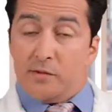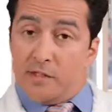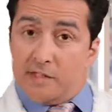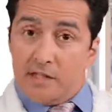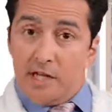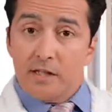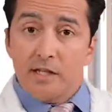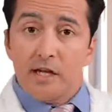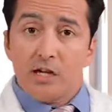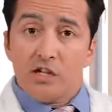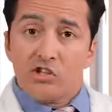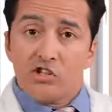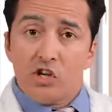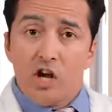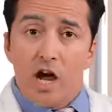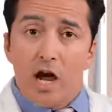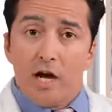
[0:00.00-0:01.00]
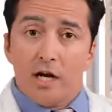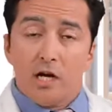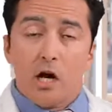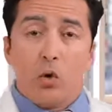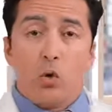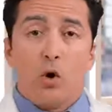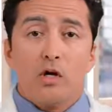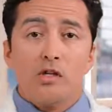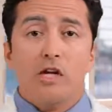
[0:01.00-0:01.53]
set that aside,
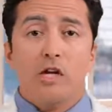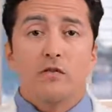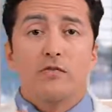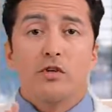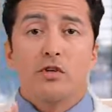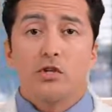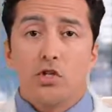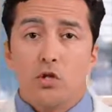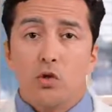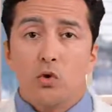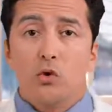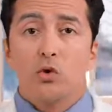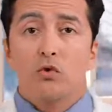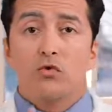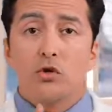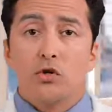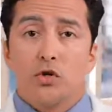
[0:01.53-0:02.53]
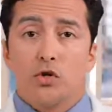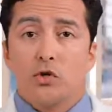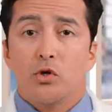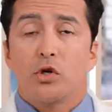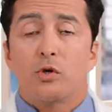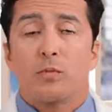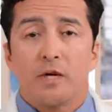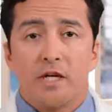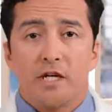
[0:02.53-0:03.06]
what can we do for your
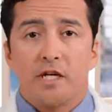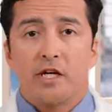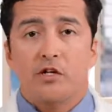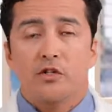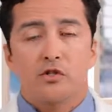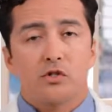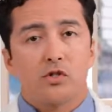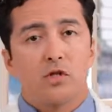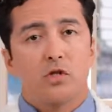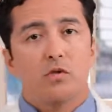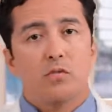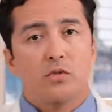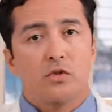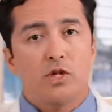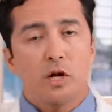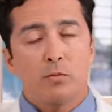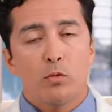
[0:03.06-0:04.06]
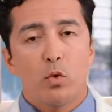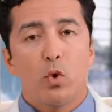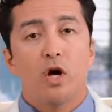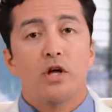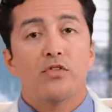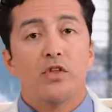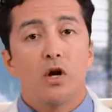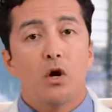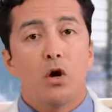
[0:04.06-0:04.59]
current medications? Number
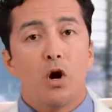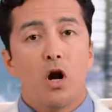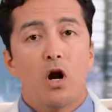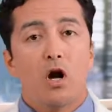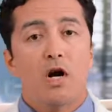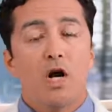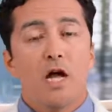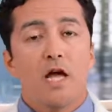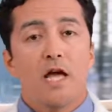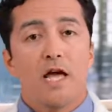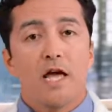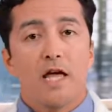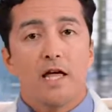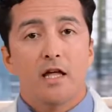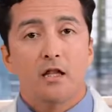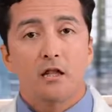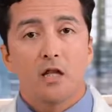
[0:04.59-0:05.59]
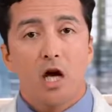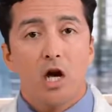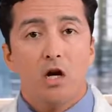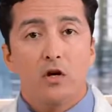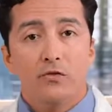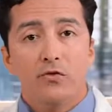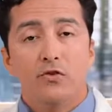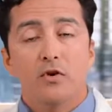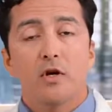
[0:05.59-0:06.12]
one, there are a lot
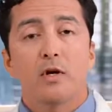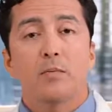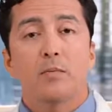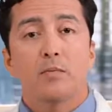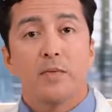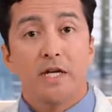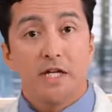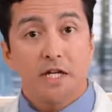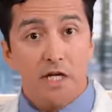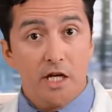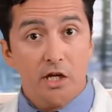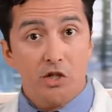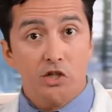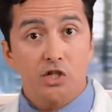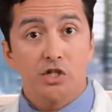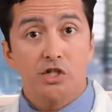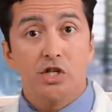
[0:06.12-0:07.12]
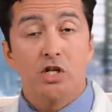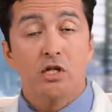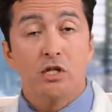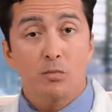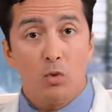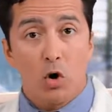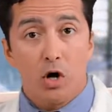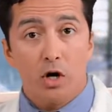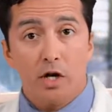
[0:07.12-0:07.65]
of medications in the
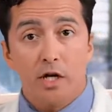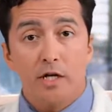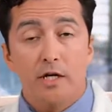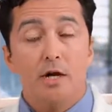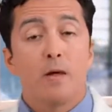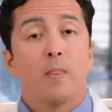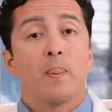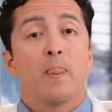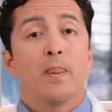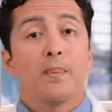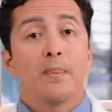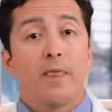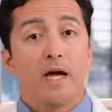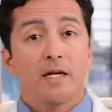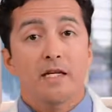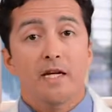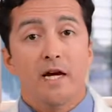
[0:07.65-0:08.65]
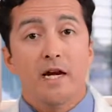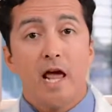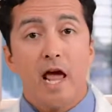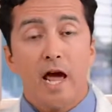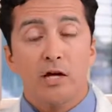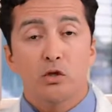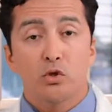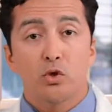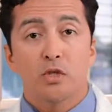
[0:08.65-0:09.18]
market that can
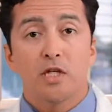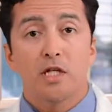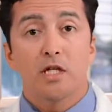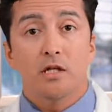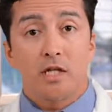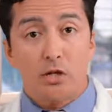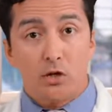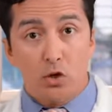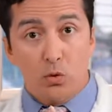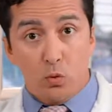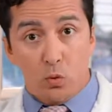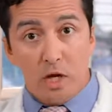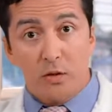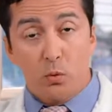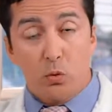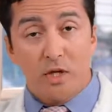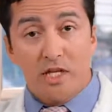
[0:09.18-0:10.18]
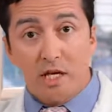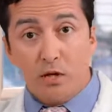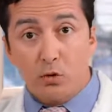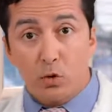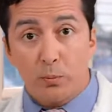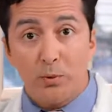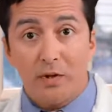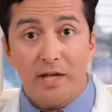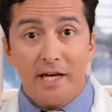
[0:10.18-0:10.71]
actually, that we can
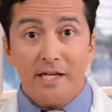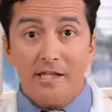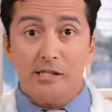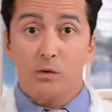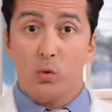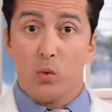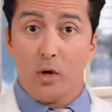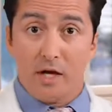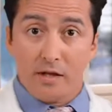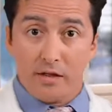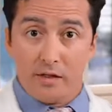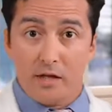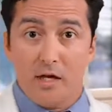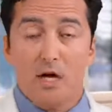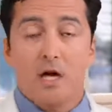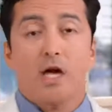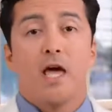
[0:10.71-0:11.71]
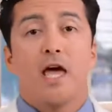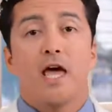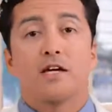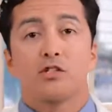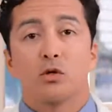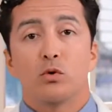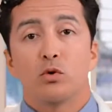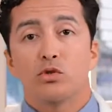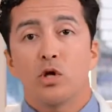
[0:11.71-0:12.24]
replace with.
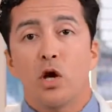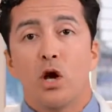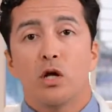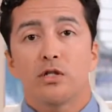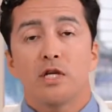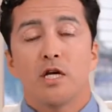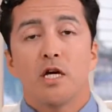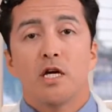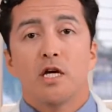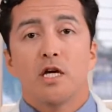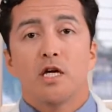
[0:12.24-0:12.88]
As a result,